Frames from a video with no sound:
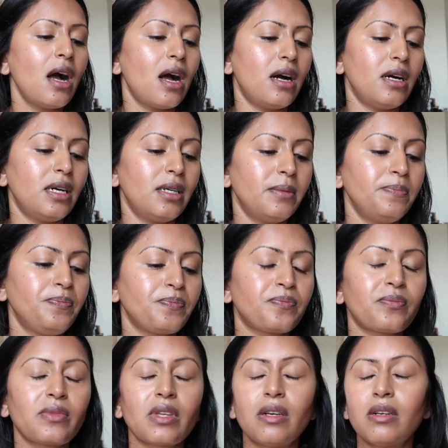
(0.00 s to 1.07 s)

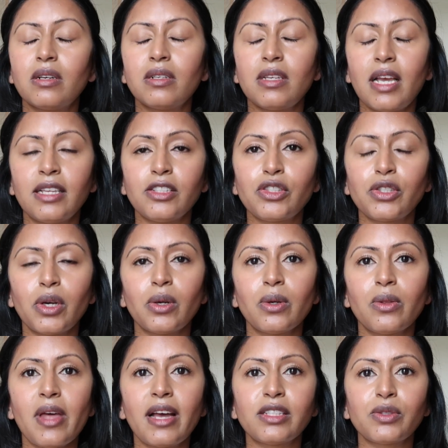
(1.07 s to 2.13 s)
And
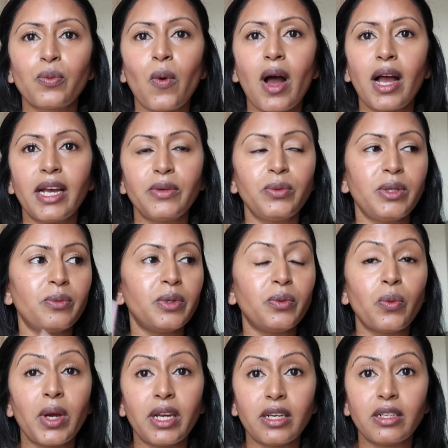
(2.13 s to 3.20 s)
so that's why we
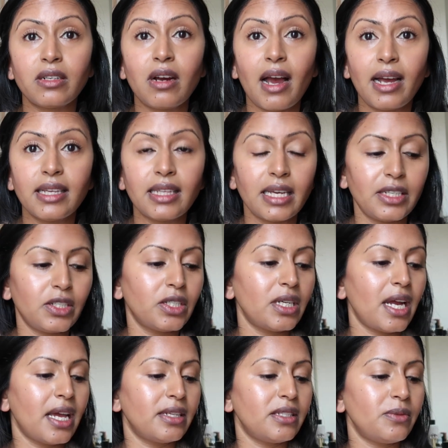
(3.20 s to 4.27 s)
would wear
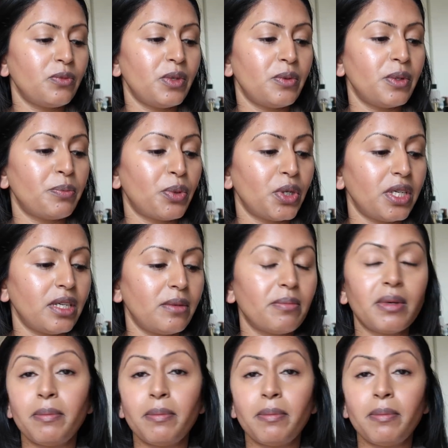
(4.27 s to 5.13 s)
eyeliner and we would put,